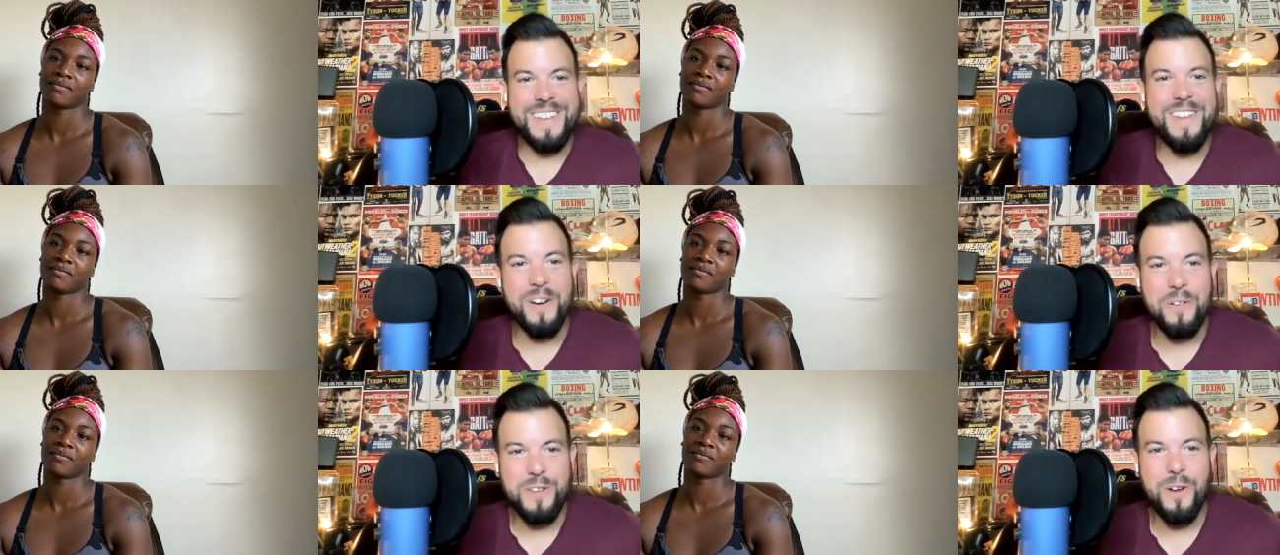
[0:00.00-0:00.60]
Speaker 1: you
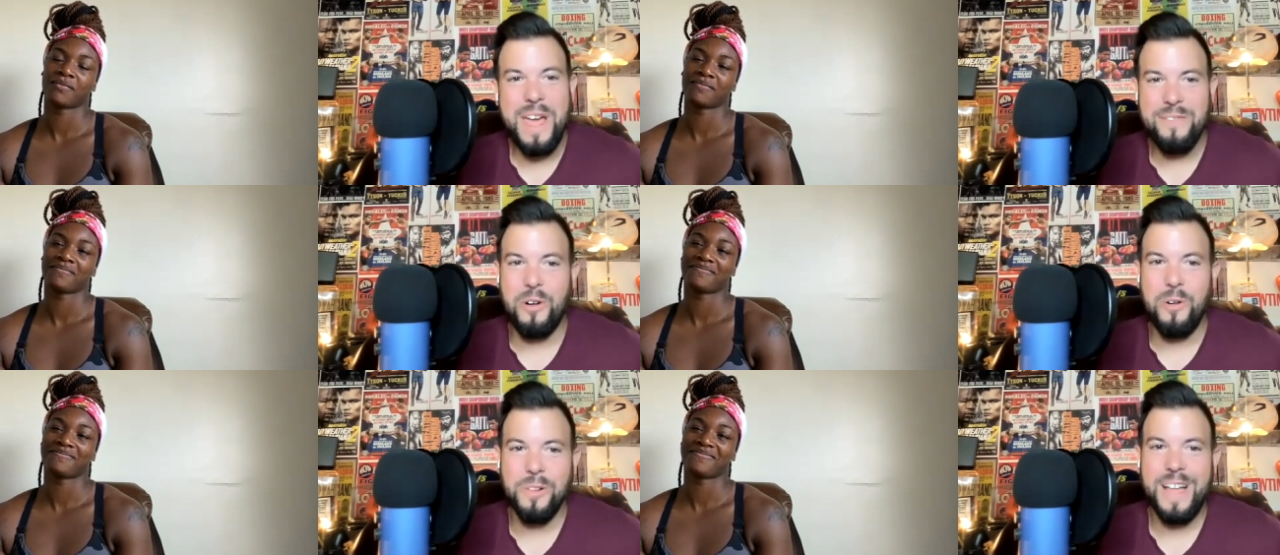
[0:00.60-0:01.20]
know you don't have a
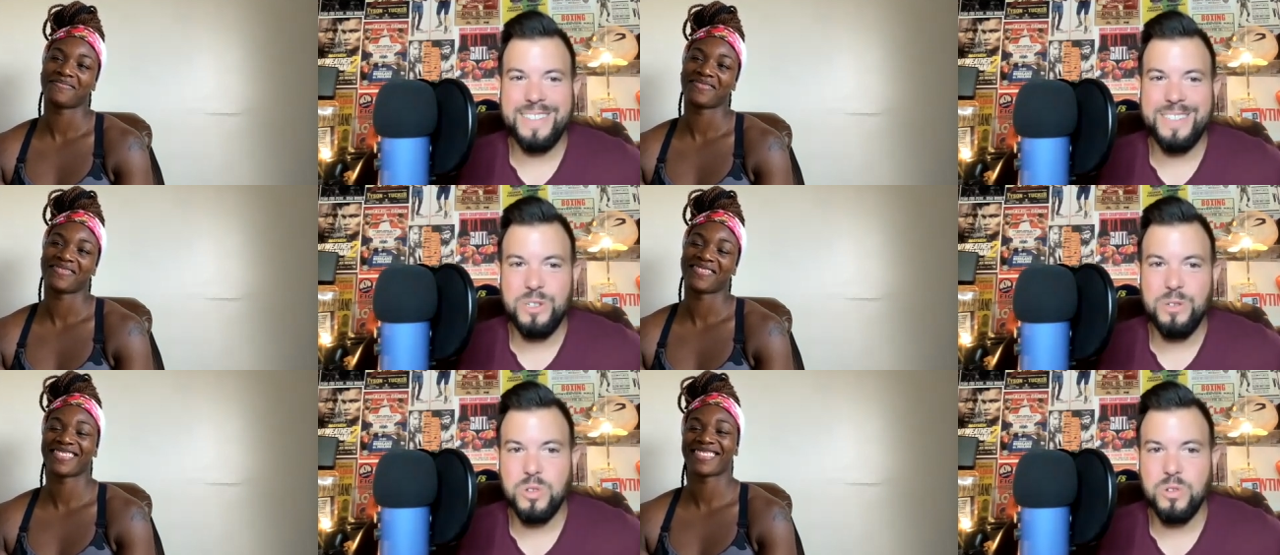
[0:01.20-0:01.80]
whole lot to
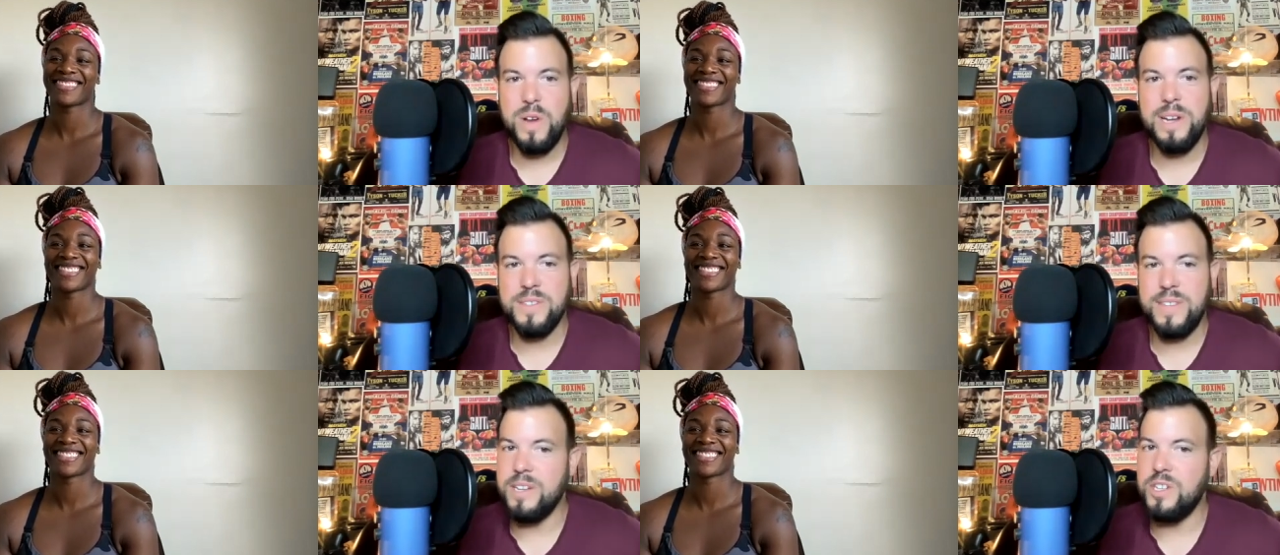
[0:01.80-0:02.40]
do, so trying to
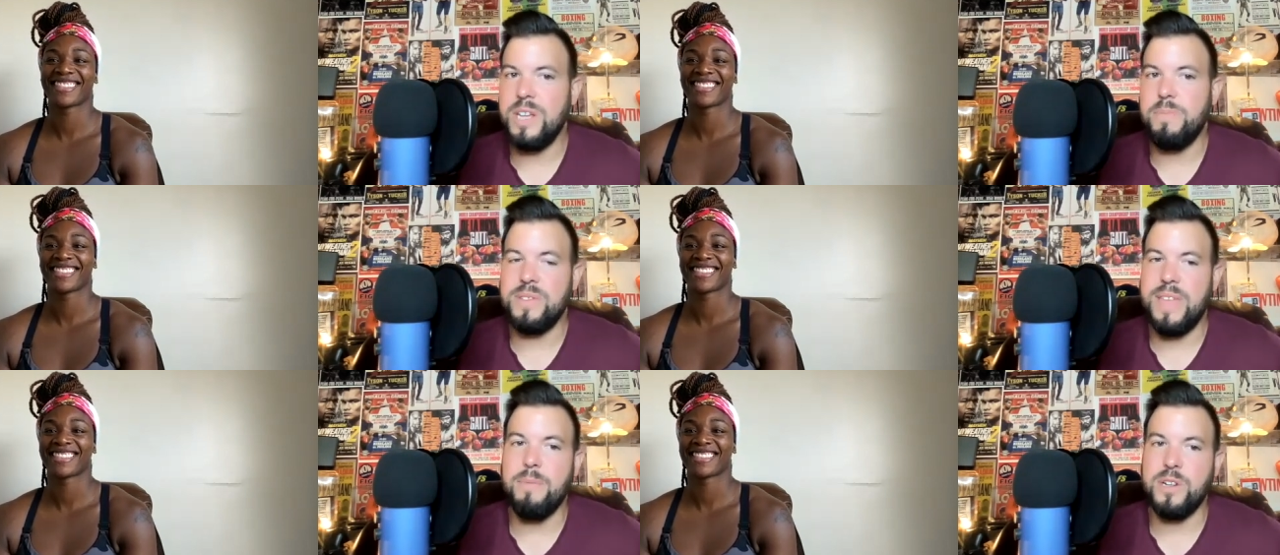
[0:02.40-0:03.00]
stay in shape
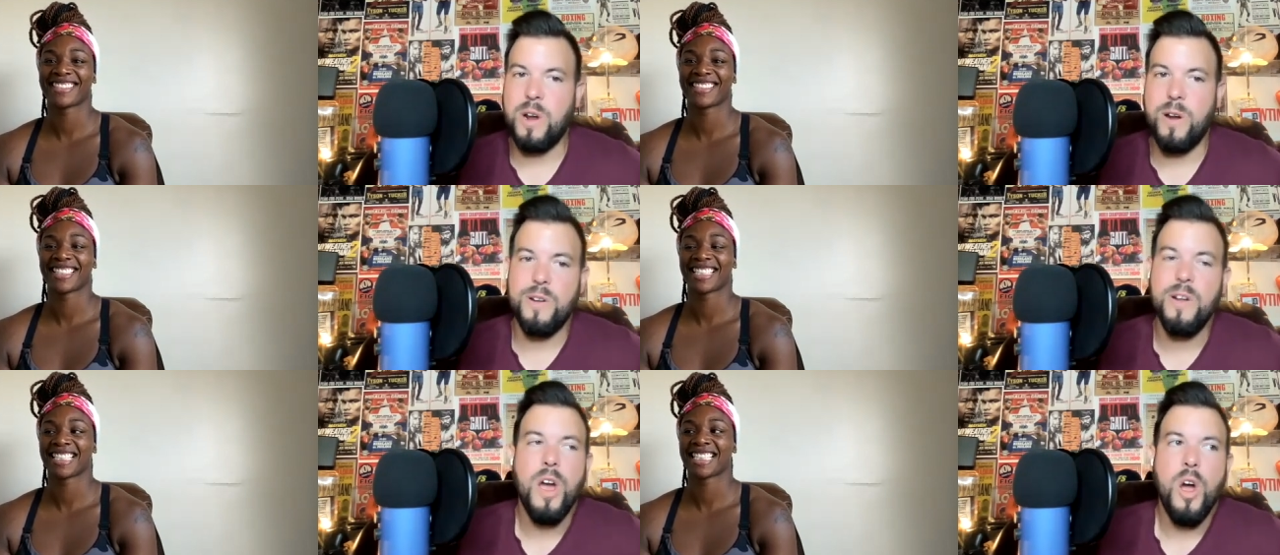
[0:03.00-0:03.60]
is that much harder